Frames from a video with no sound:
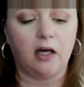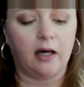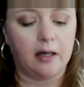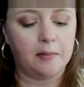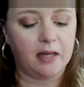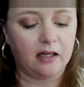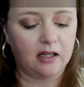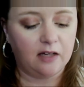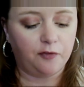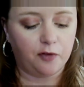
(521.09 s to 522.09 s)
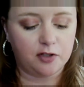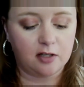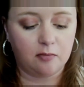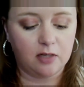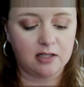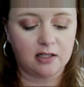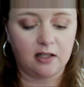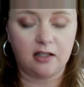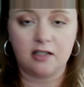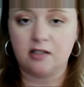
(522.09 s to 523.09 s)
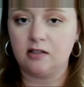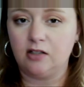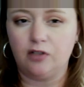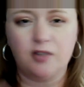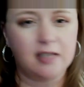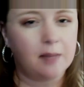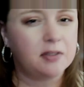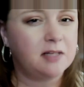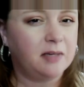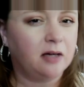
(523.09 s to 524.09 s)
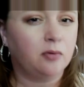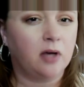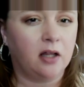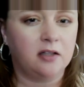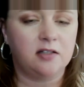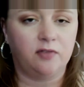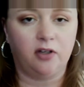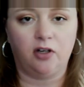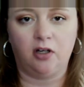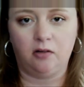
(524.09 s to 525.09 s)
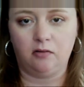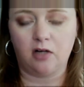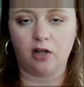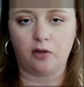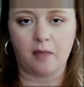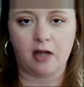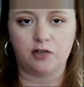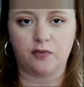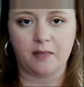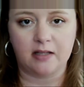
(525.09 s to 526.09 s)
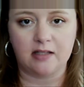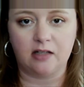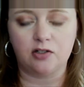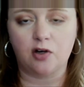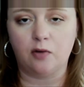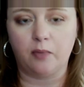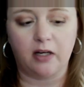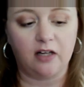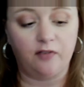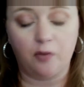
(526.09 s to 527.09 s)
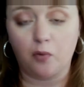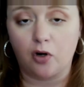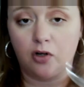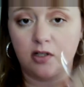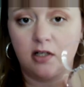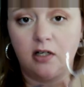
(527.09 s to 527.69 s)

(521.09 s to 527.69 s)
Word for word: Um, and if for some reason this, you know, this happens to be a relatively good color match for my skin tone, but if it weren't,